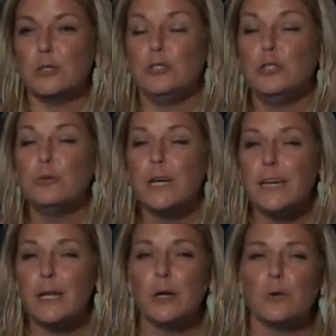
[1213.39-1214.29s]
Do it
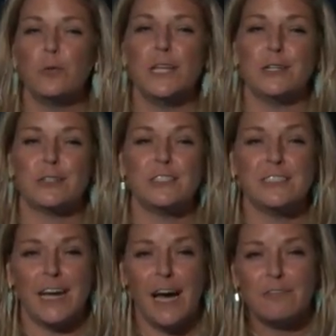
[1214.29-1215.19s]
when your
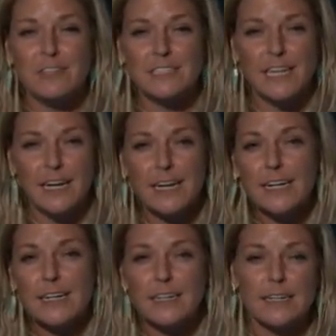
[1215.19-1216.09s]
staff is there.
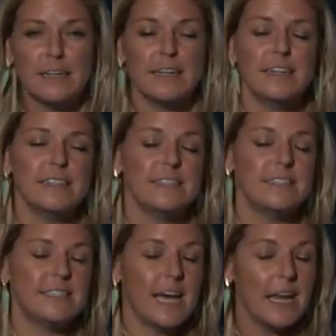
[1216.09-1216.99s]

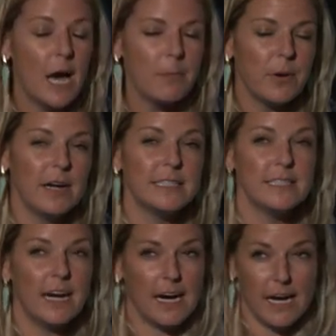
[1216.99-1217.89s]
Set up a
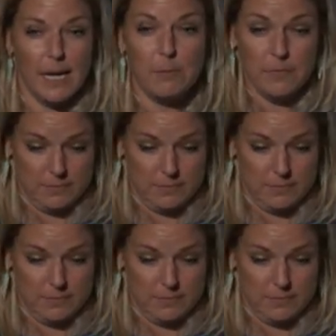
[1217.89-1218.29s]
time.